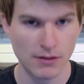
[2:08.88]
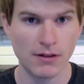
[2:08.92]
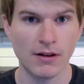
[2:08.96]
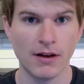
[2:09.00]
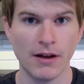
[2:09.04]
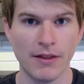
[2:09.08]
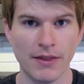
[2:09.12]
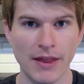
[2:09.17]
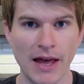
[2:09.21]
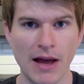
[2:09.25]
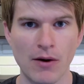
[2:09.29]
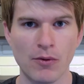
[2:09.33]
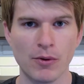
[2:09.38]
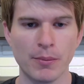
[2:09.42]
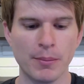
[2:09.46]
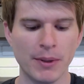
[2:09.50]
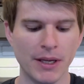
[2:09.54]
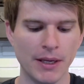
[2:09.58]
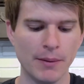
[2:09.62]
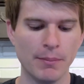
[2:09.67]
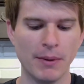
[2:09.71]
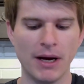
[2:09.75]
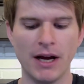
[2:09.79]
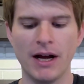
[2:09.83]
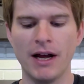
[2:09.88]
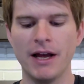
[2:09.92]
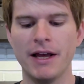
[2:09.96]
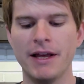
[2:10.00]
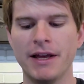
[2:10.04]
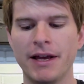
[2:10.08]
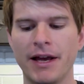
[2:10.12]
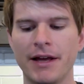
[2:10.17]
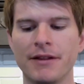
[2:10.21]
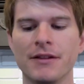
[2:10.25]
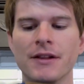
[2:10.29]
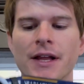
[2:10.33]
and that would be my
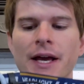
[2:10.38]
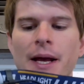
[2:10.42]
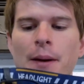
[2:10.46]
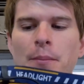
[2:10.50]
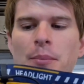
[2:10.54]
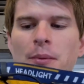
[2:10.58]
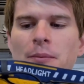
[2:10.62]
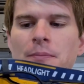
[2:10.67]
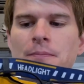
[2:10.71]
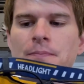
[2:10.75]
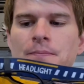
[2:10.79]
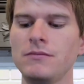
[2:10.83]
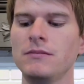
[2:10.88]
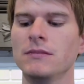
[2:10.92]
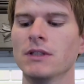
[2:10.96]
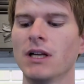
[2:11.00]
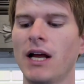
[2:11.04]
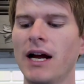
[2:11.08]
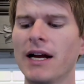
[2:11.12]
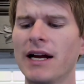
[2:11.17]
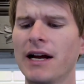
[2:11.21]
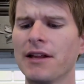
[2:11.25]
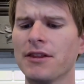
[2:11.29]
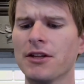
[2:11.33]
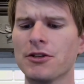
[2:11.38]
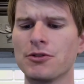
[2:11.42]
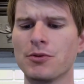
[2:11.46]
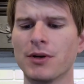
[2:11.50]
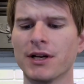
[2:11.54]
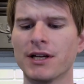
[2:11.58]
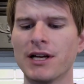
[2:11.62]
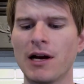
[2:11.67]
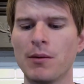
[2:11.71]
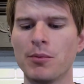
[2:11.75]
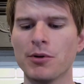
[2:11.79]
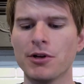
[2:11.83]
headlamp. I got this one
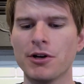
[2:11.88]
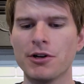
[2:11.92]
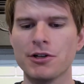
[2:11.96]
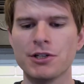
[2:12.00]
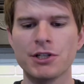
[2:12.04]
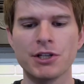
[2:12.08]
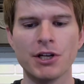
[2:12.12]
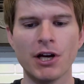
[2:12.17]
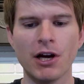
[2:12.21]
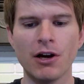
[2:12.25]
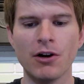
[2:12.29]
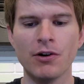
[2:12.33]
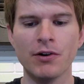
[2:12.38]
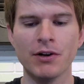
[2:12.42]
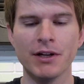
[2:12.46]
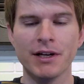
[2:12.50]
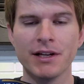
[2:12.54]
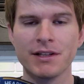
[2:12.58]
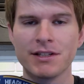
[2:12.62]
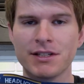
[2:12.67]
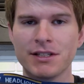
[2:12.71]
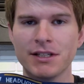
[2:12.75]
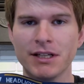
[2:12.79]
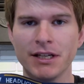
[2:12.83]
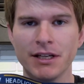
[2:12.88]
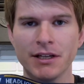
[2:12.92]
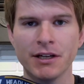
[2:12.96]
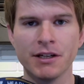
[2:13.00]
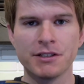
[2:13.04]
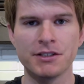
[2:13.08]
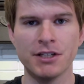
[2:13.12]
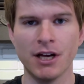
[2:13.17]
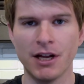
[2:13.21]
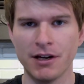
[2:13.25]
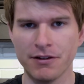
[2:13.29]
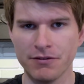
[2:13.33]
a couple years ago, and it's seen a
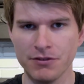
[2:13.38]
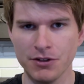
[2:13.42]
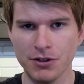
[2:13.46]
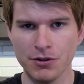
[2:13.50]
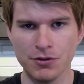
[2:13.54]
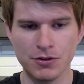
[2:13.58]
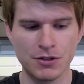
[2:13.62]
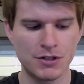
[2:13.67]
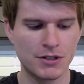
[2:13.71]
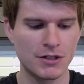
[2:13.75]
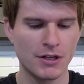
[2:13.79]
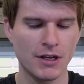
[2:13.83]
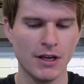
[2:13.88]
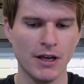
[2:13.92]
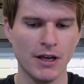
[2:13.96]
ton of use.